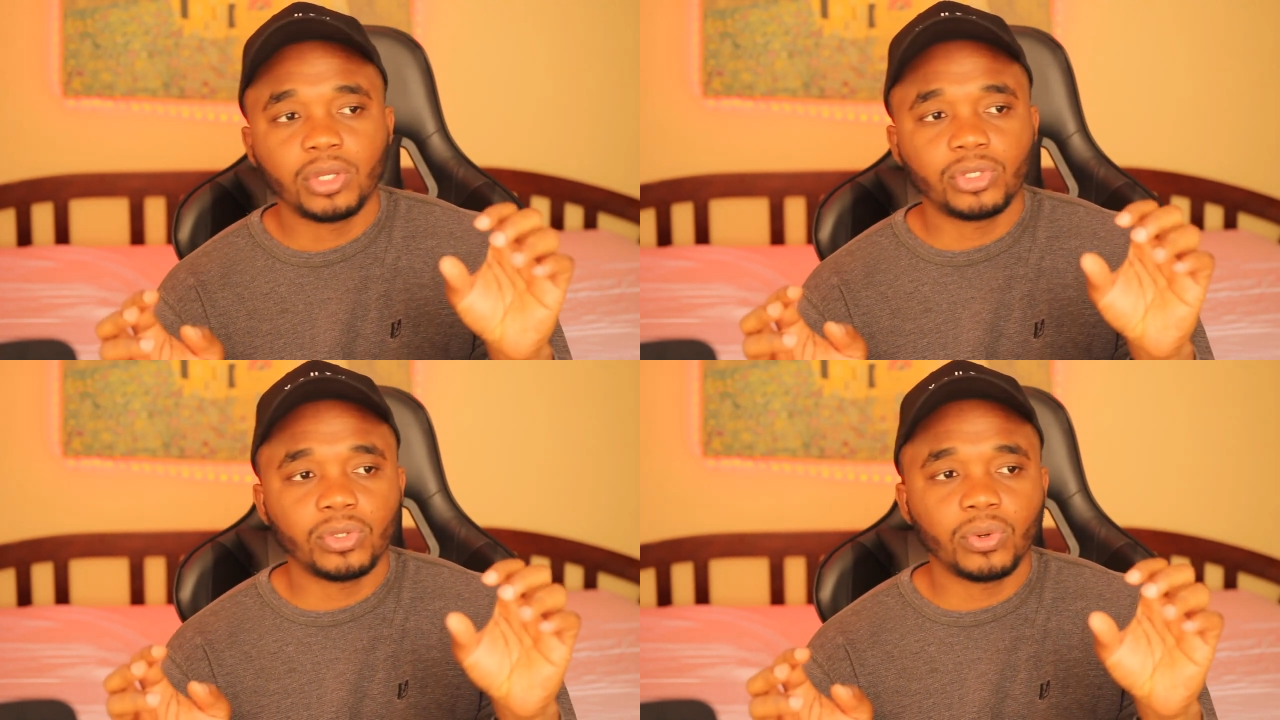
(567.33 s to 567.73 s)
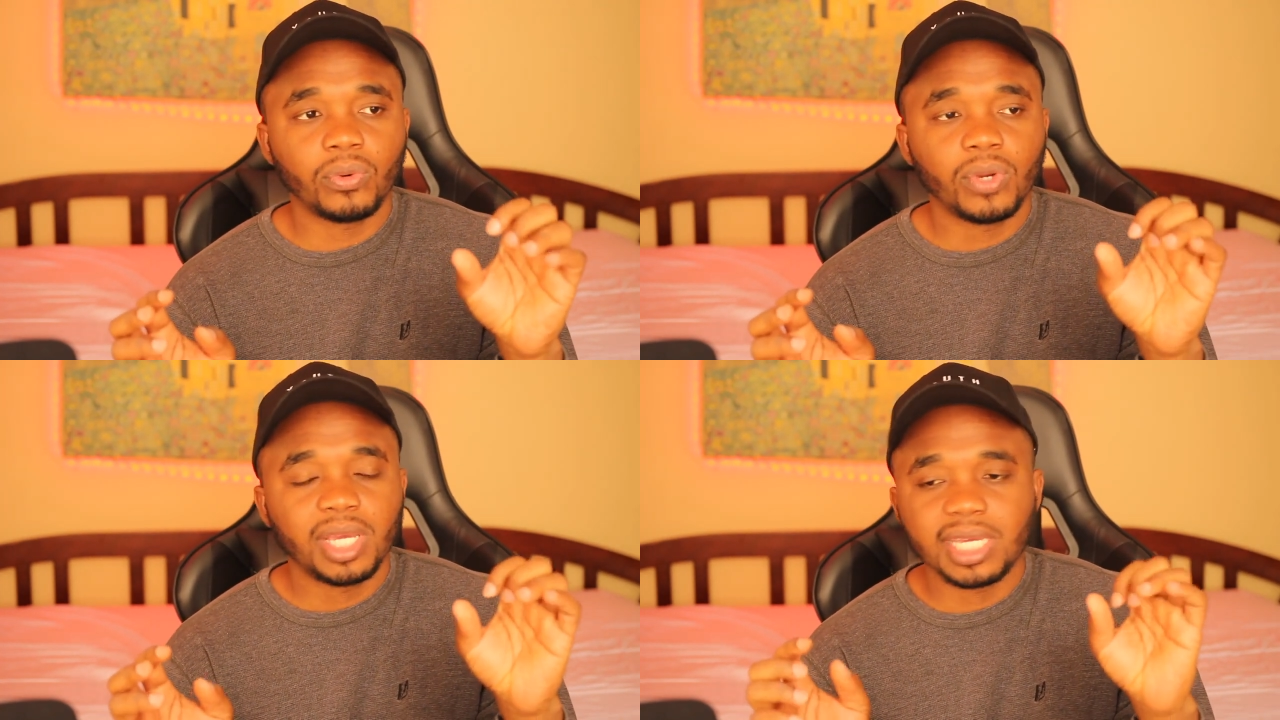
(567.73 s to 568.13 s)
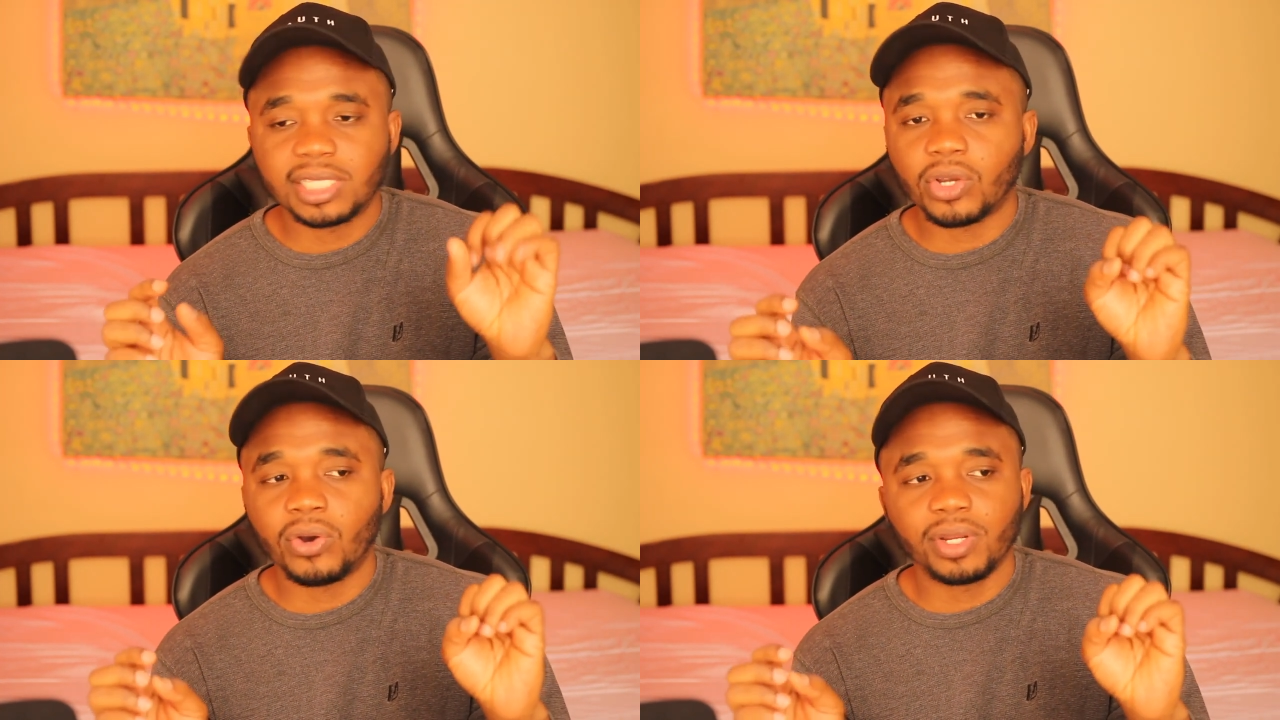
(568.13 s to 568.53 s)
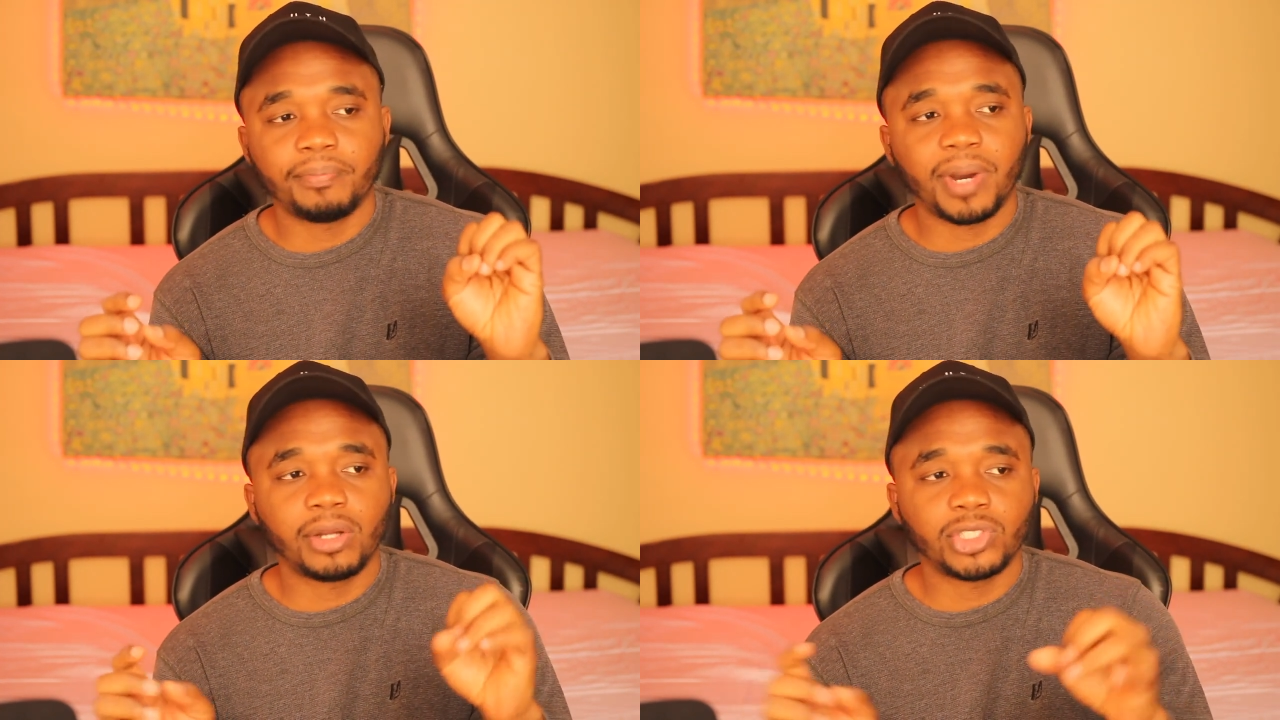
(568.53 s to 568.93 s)
You know, it's all
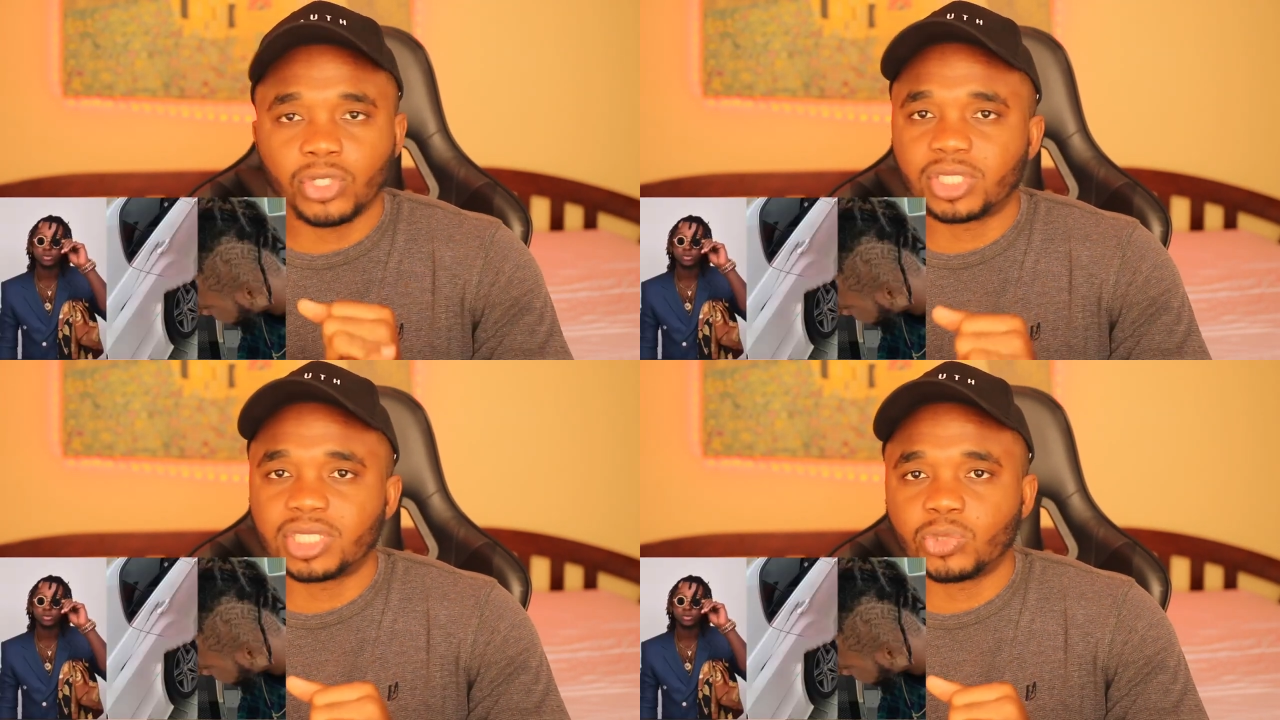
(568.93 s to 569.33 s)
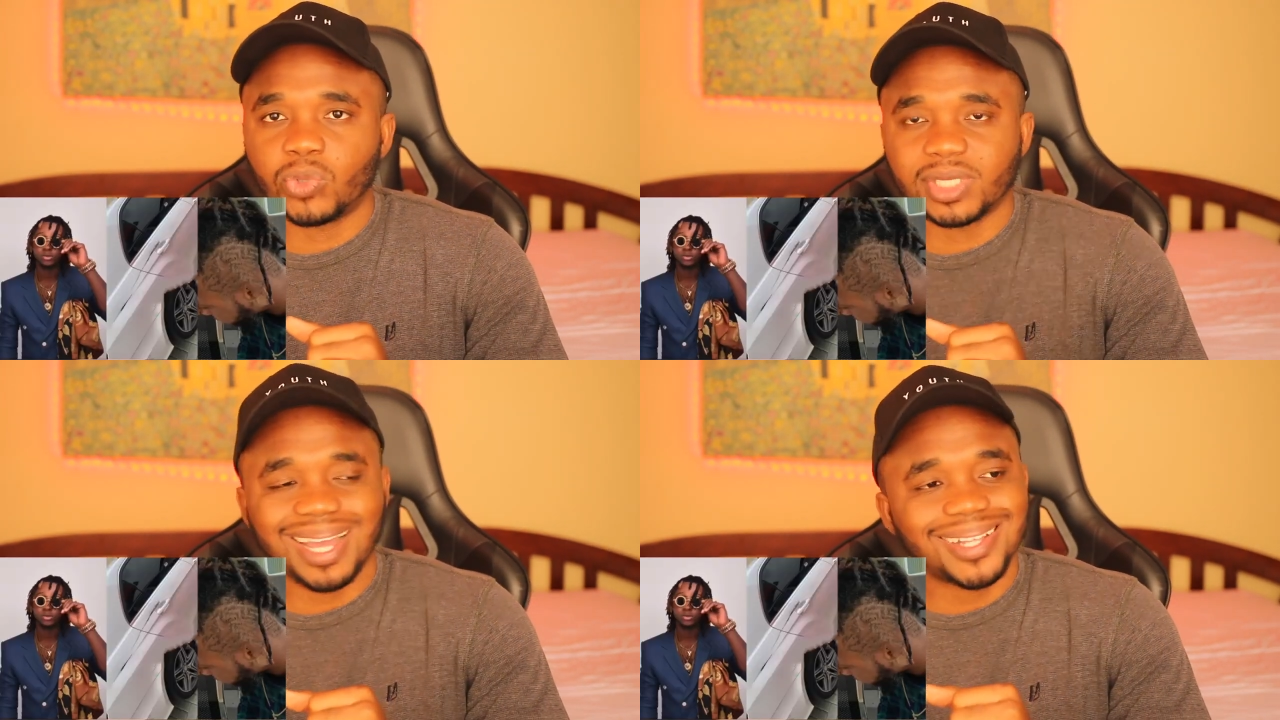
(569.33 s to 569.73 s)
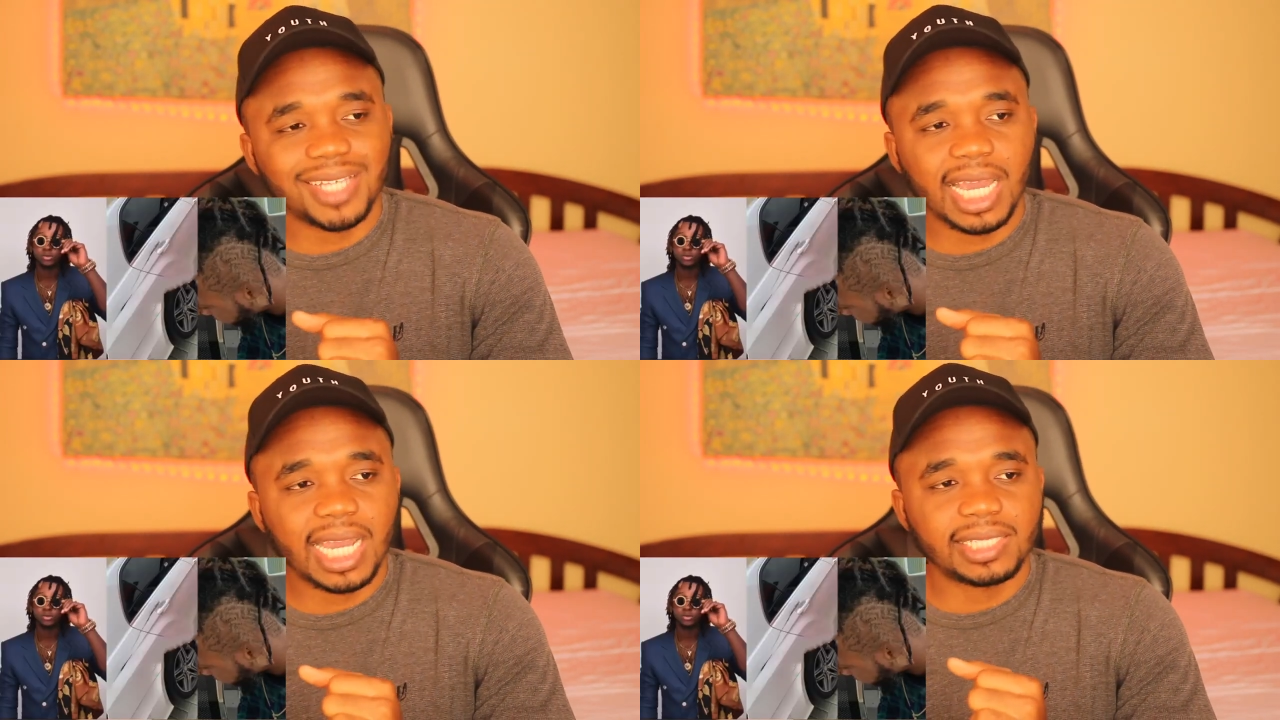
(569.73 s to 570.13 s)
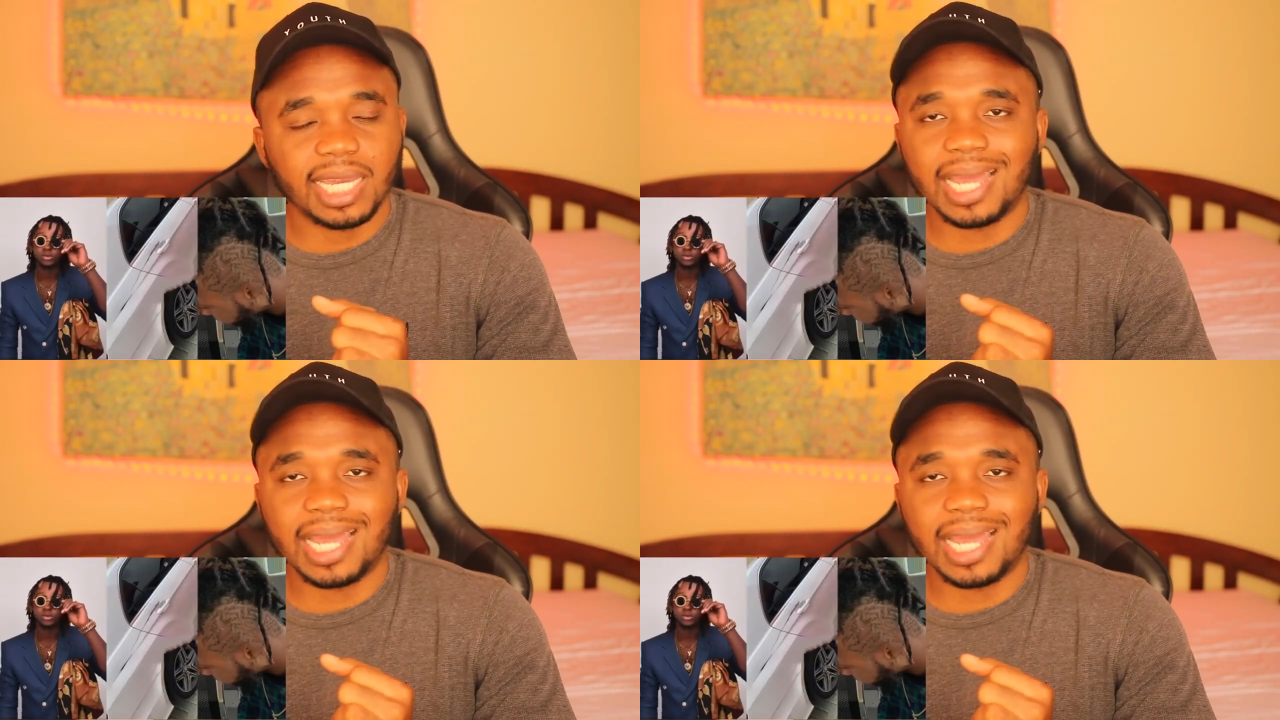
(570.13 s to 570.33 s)
about Young Six was attacked